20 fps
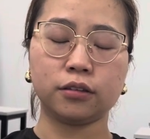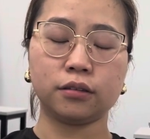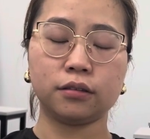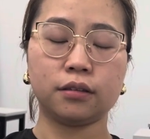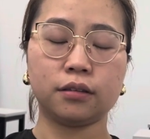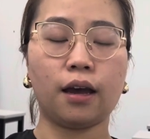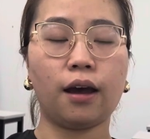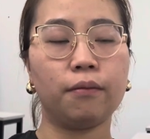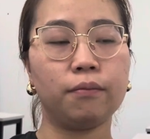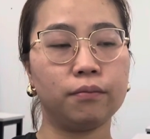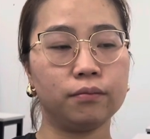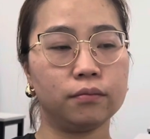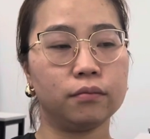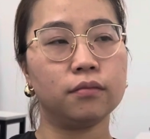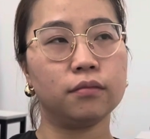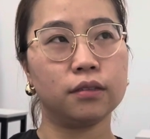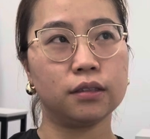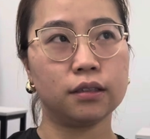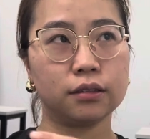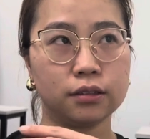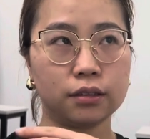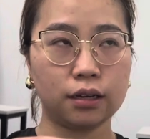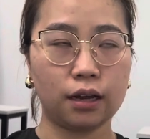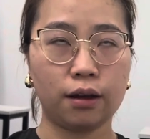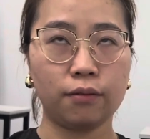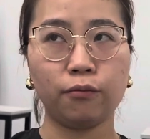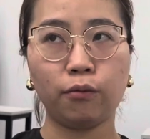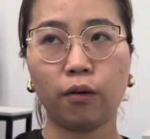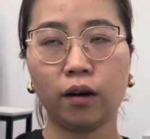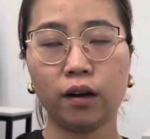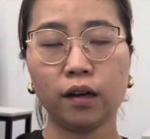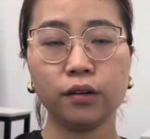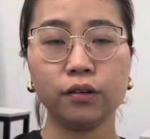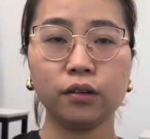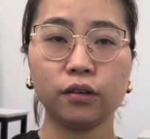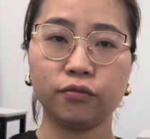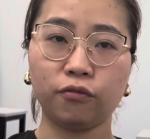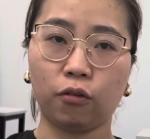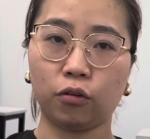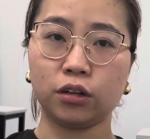time brain
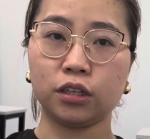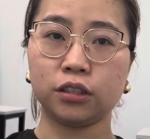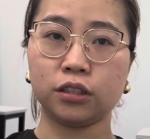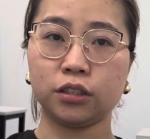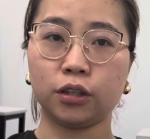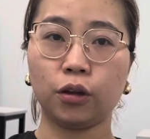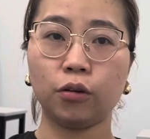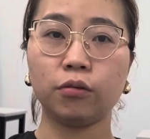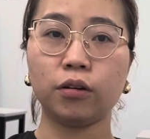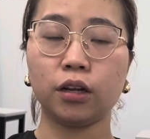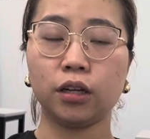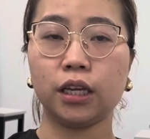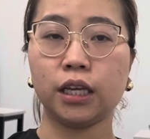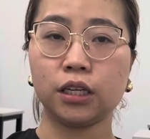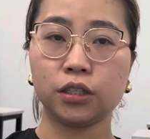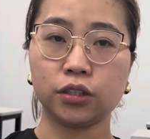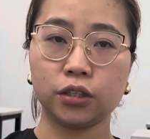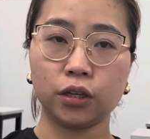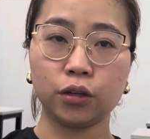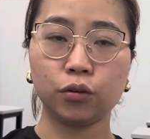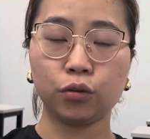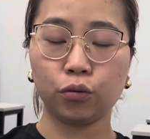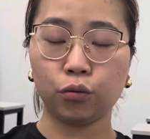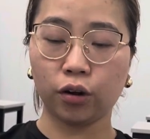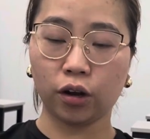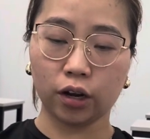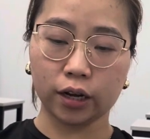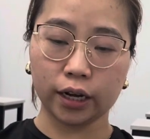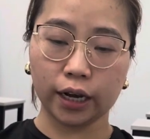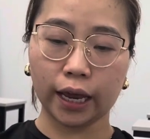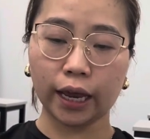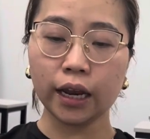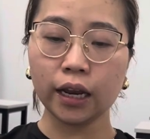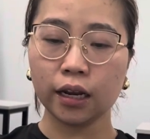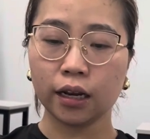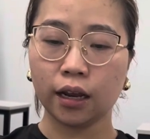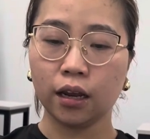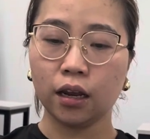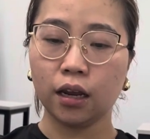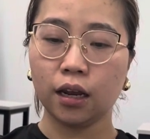for the student easy to connect.
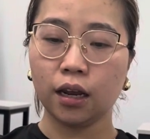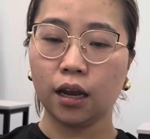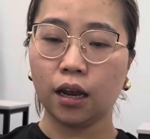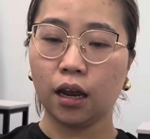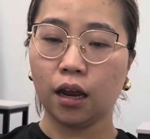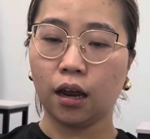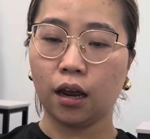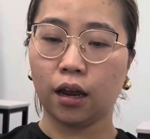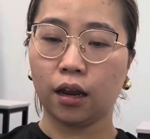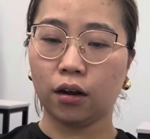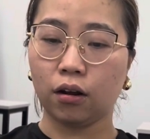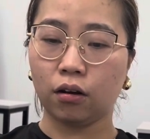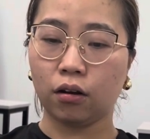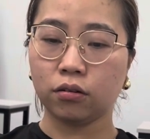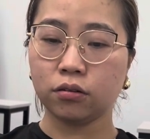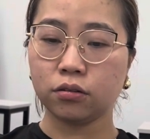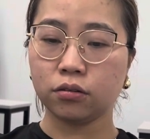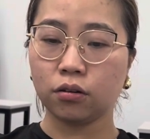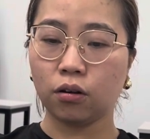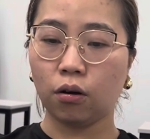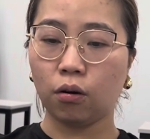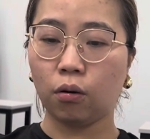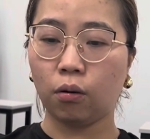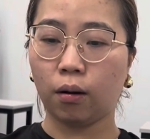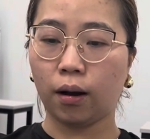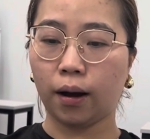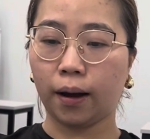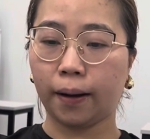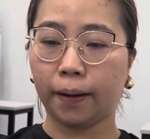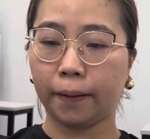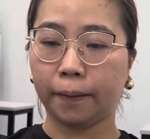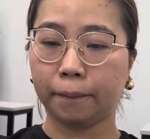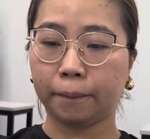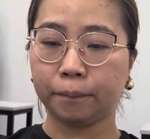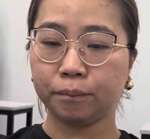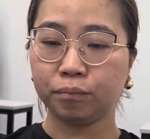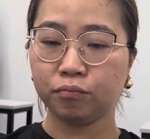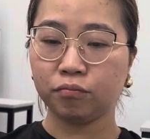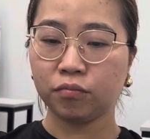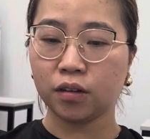And also
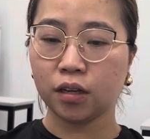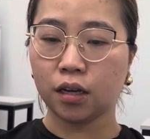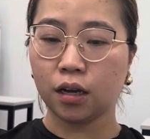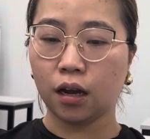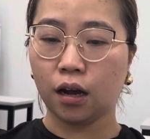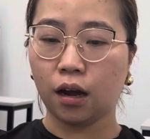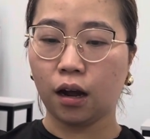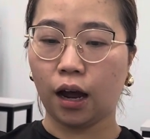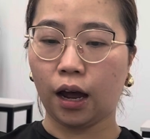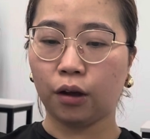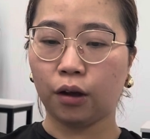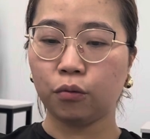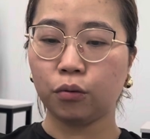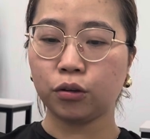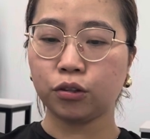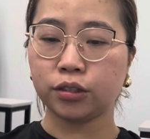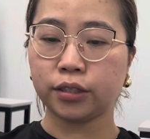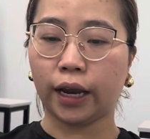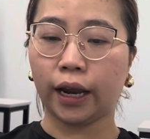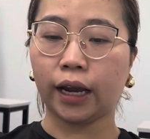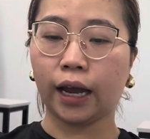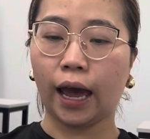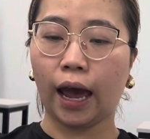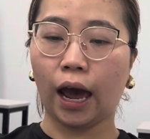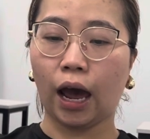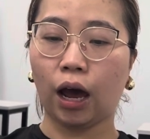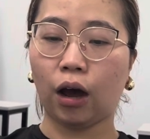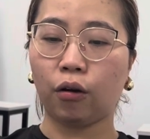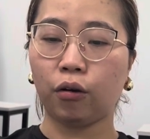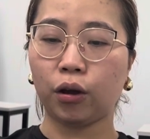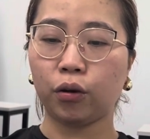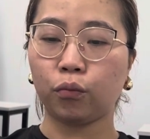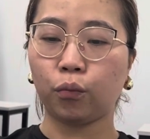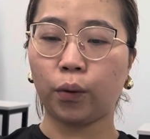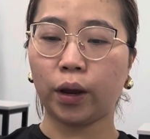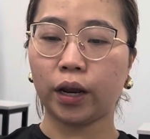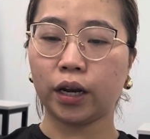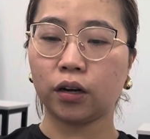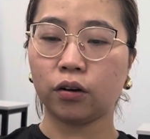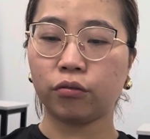I will check how and
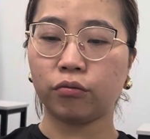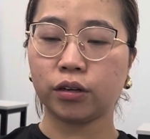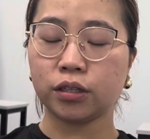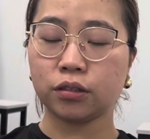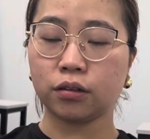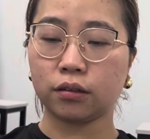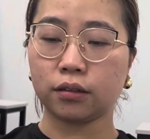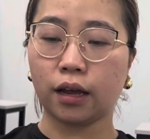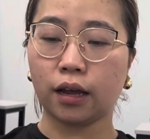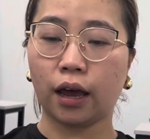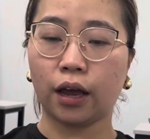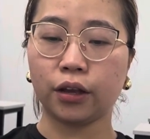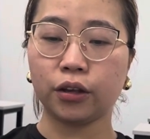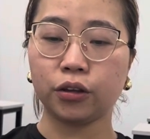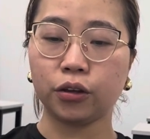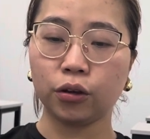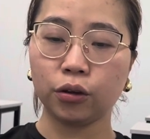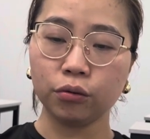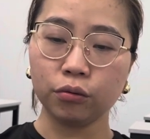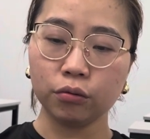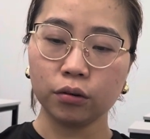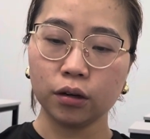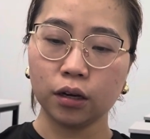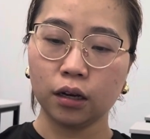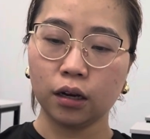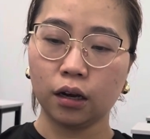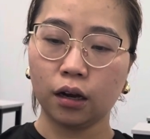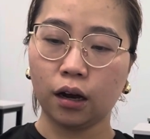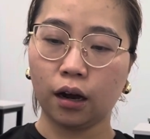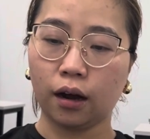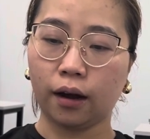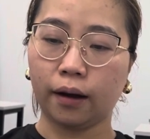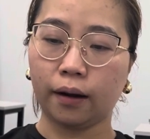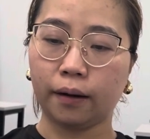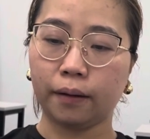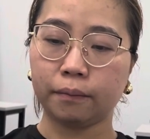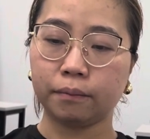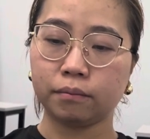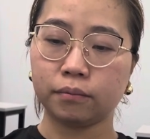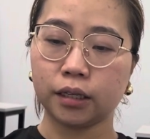when the result are due.
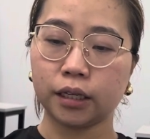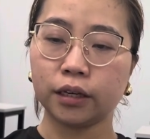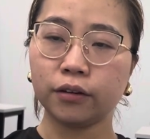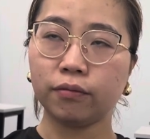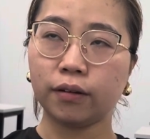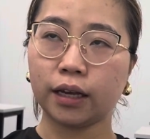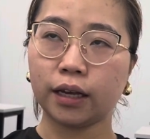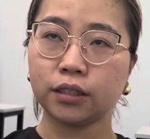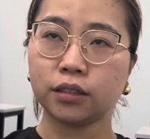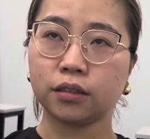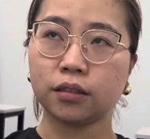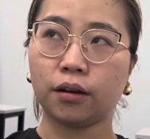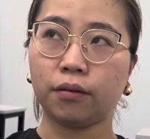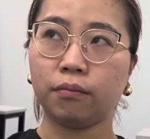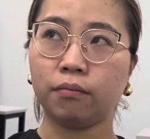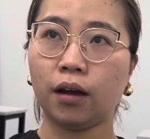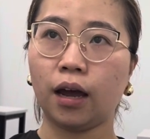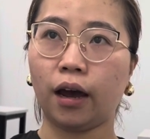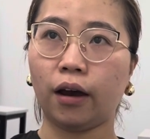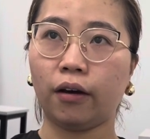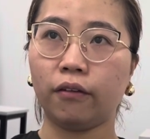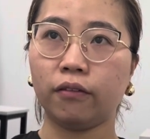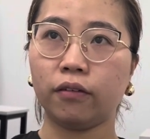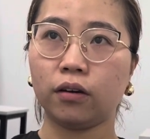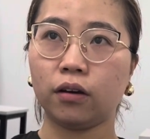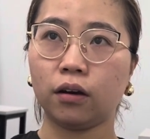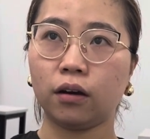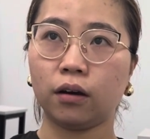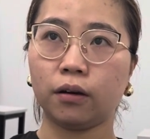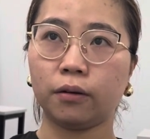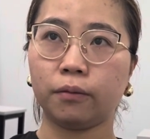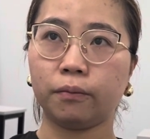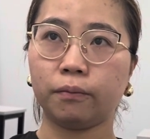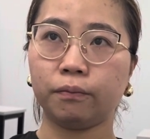If like some have a